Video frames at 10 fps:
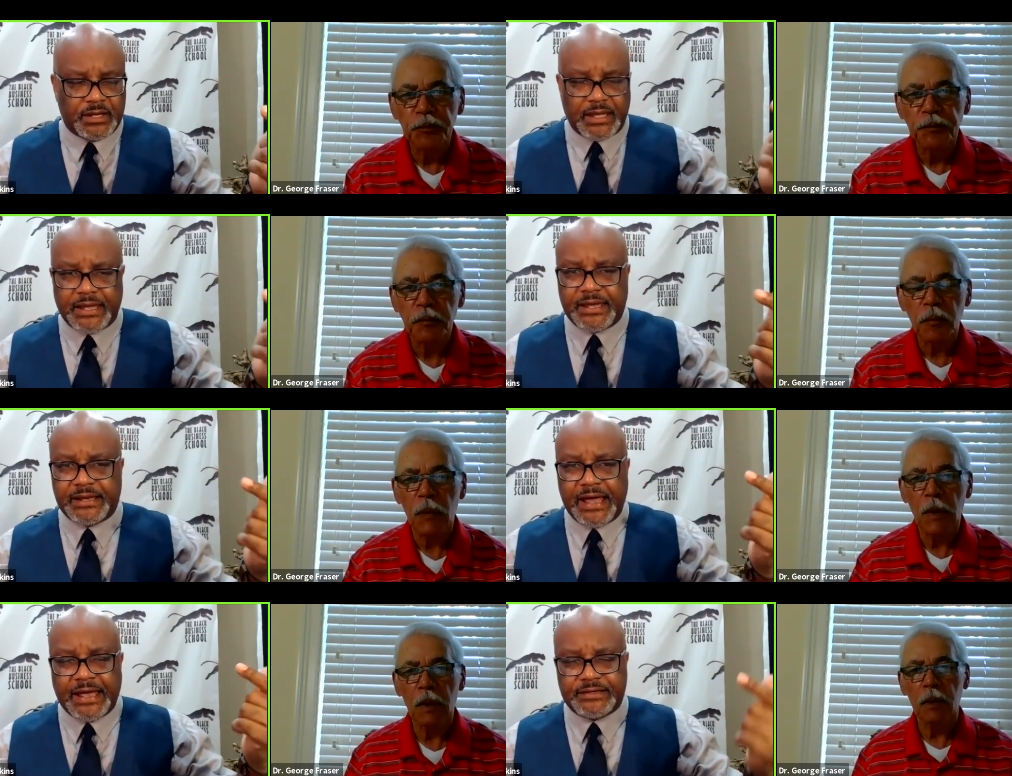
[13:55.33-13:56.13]

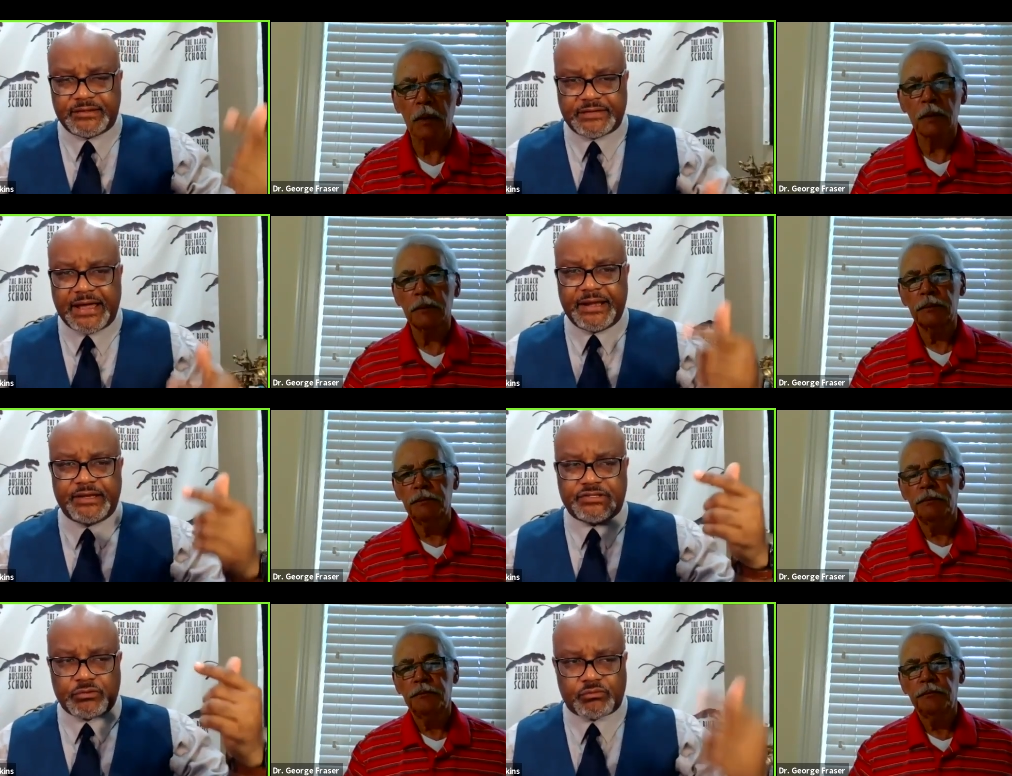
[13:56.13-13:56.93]
Speaker 1: And I
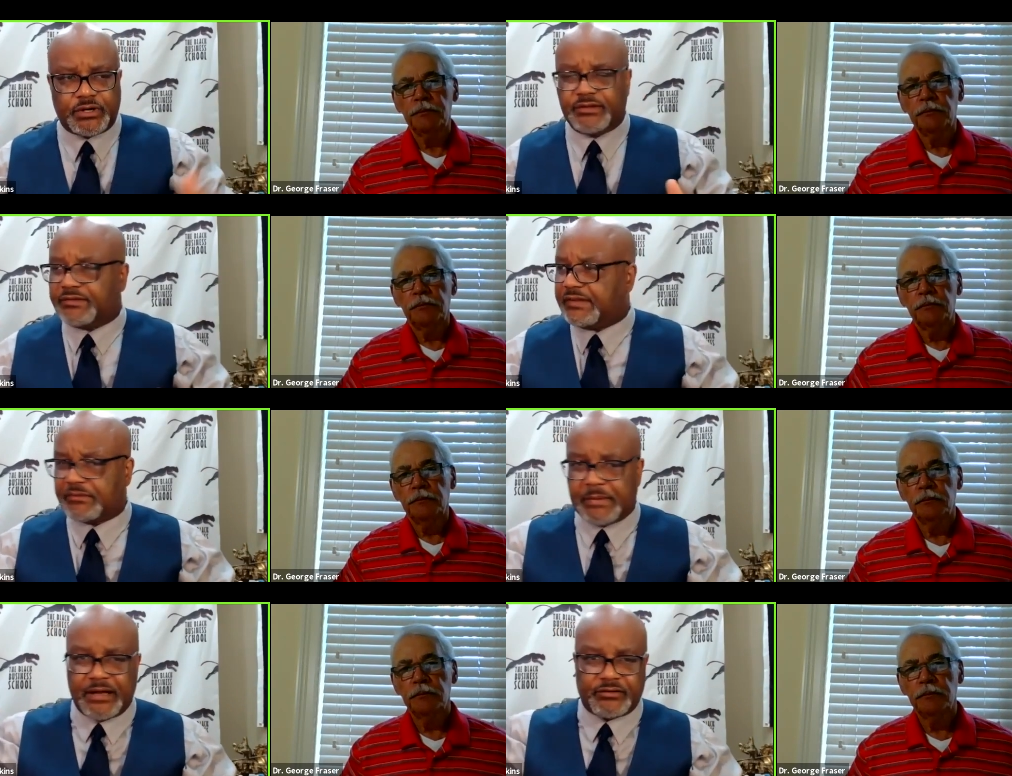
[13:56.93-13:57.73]
decided to run
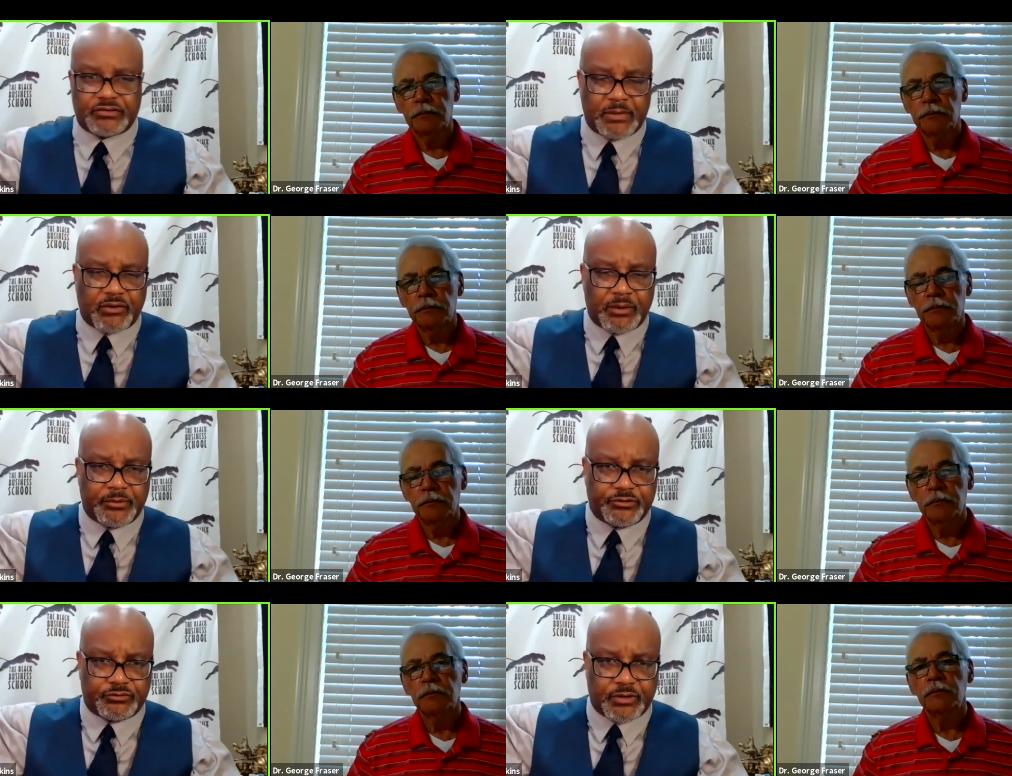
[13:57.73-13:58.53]
6 miles to my
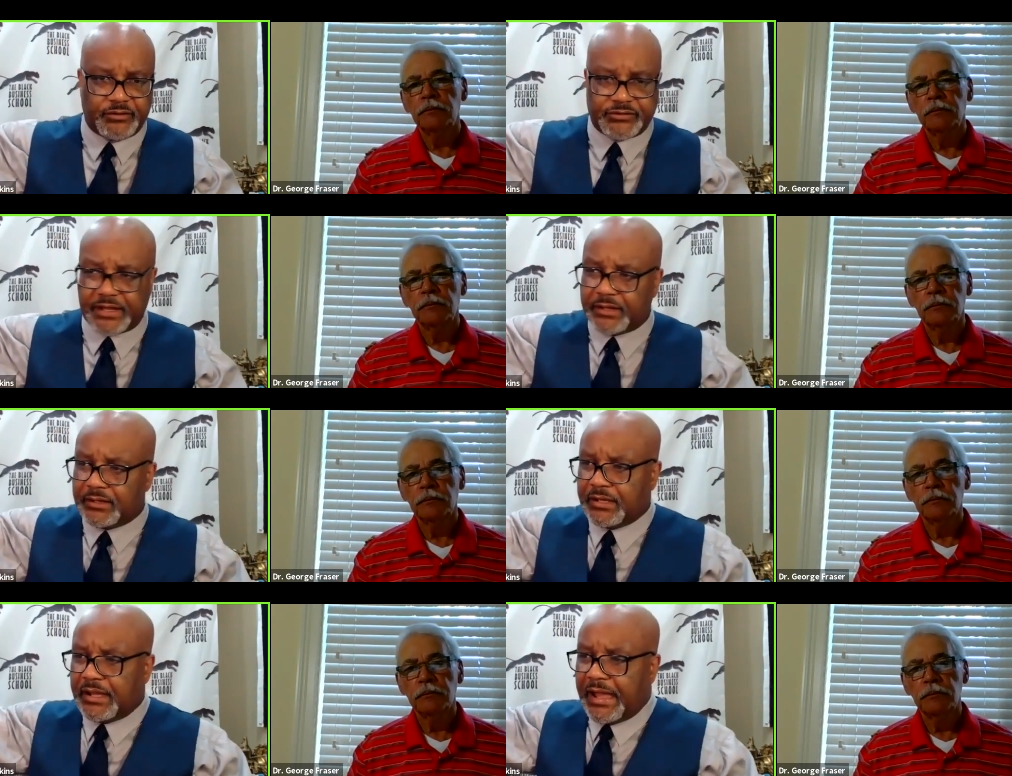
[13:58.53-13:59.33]
grandmother's gravesite.
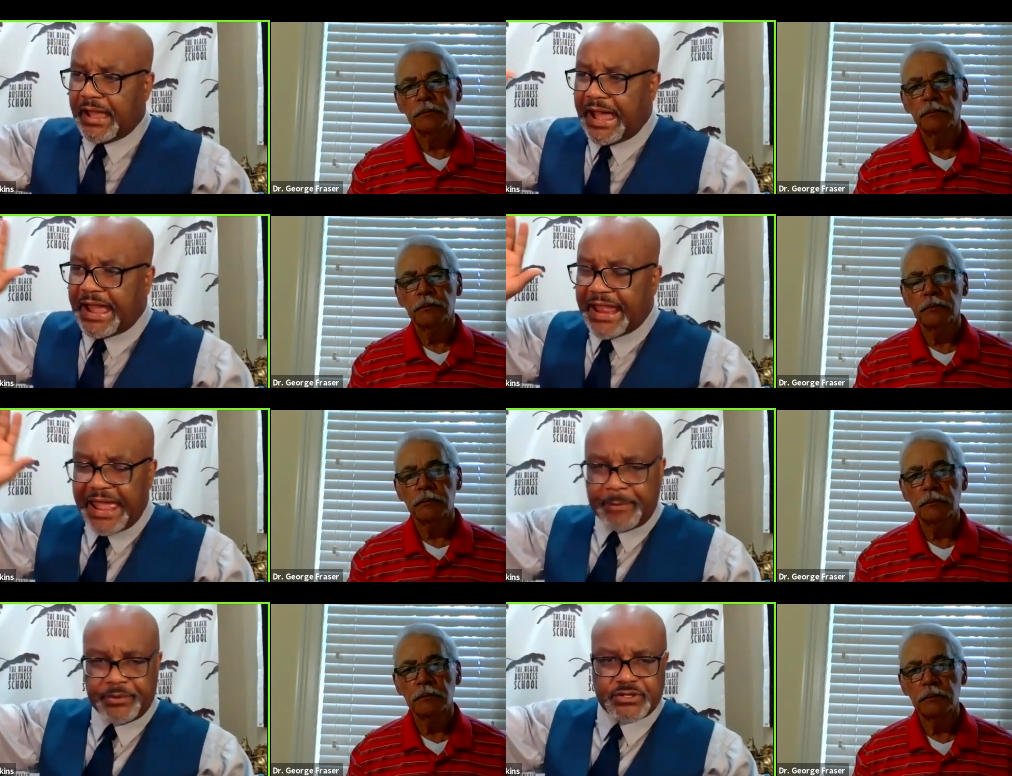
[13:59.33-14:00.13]
I
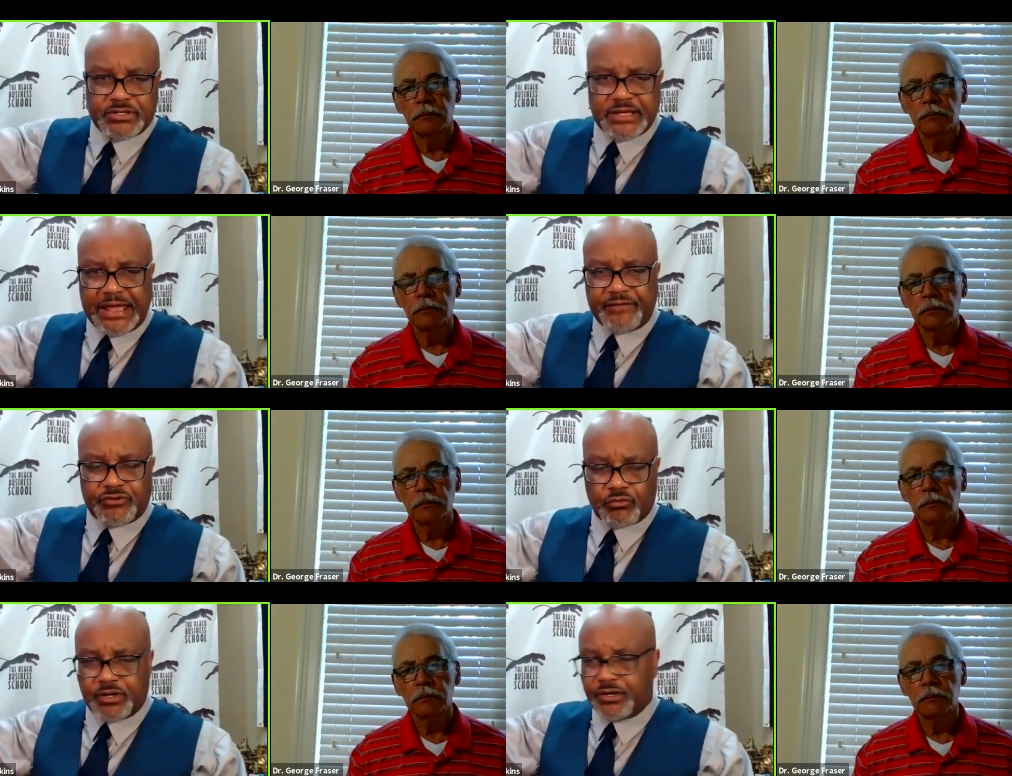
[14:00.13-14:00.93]
happened to have
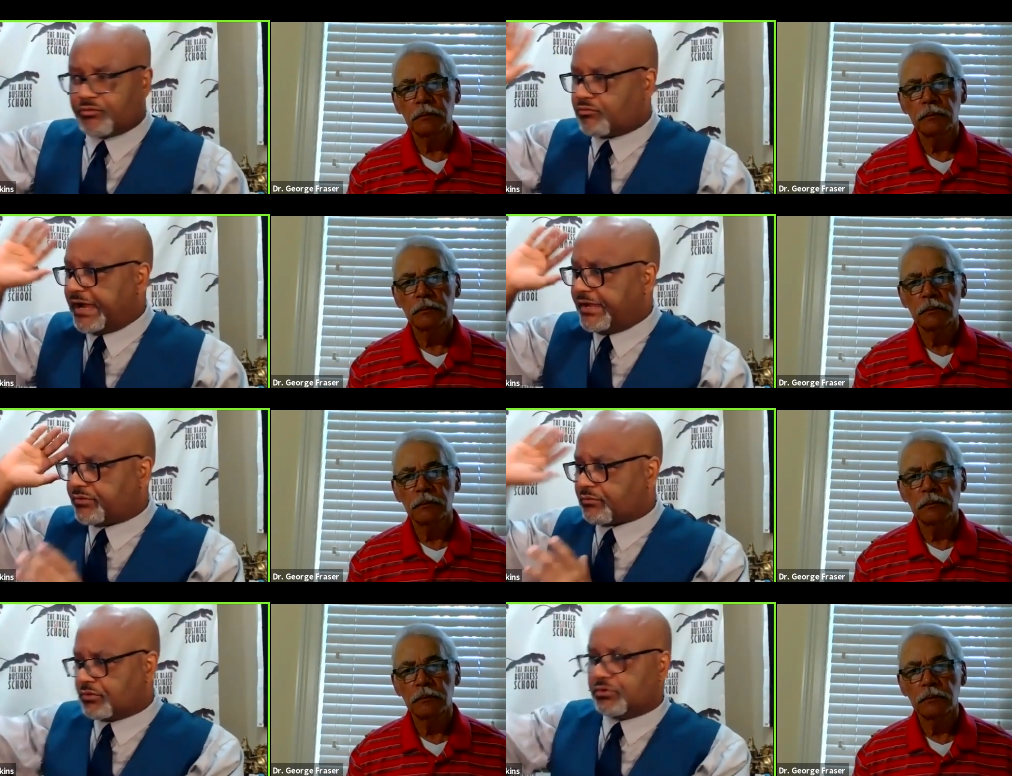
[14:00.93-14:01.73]
to run
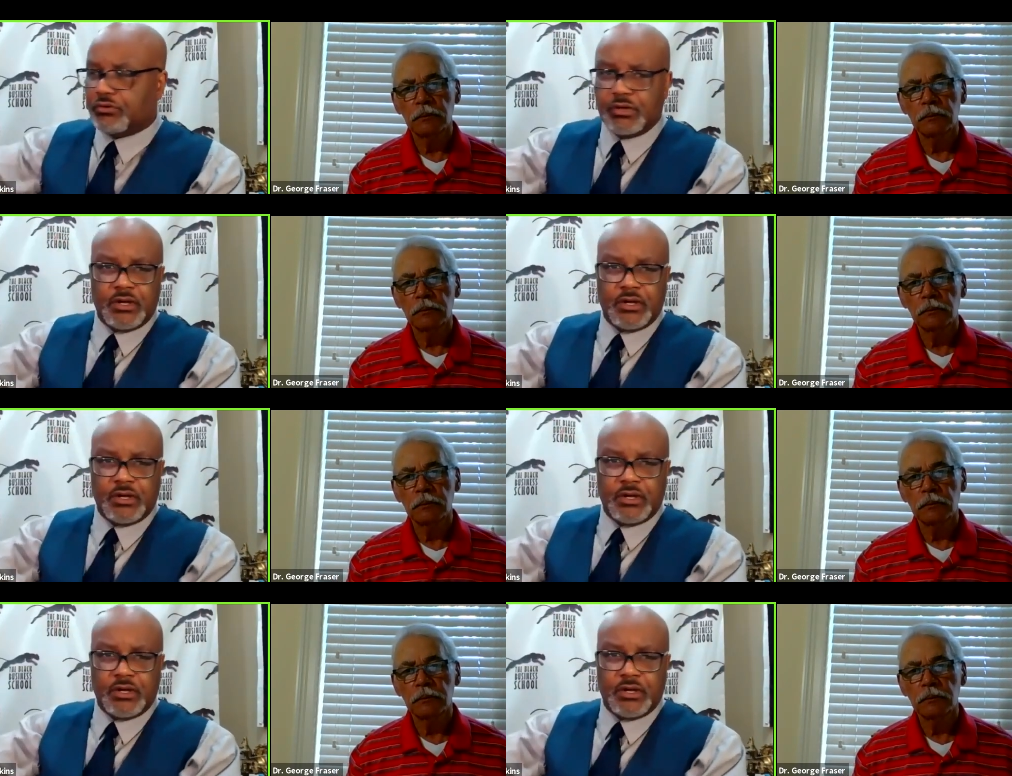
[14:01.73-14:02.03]
right through